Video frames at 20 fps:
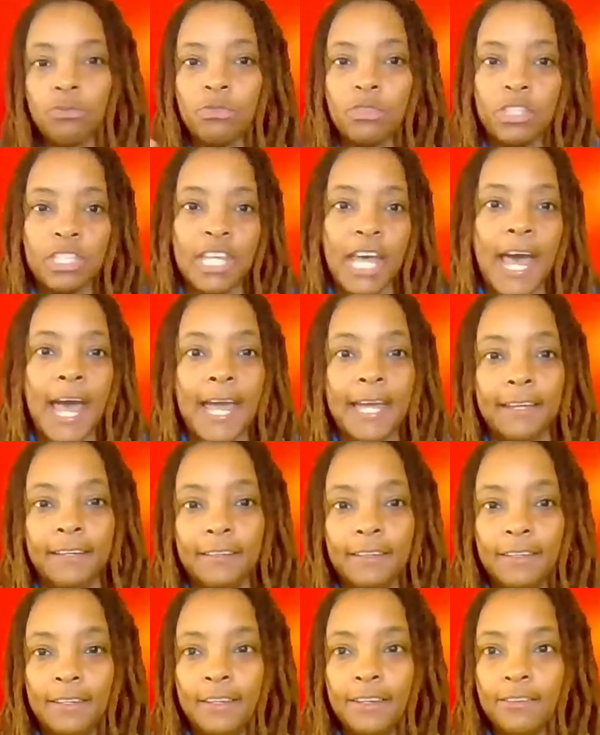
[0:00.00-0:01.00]
through the sky,
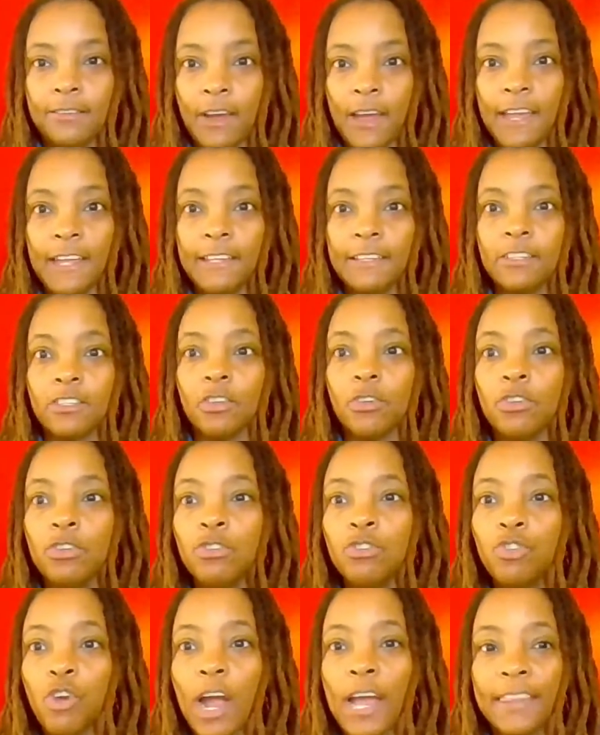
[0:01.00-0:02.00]
right? So
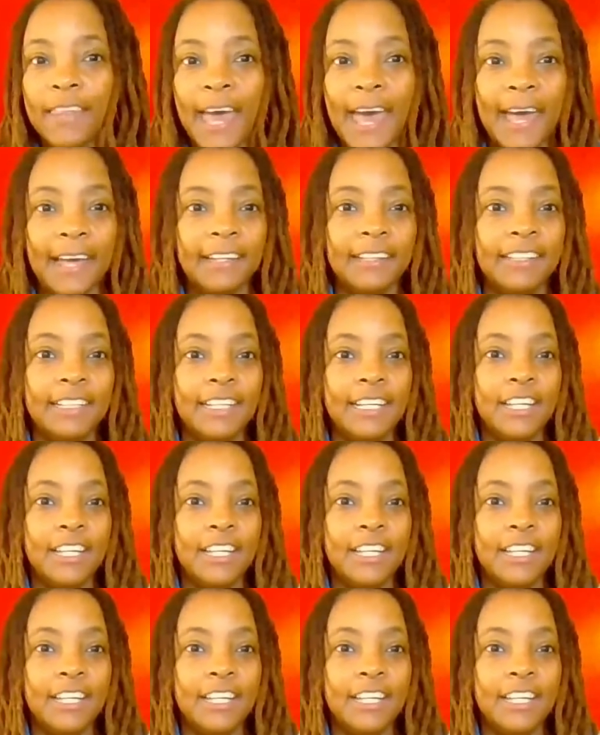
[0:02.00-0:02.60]
you try that.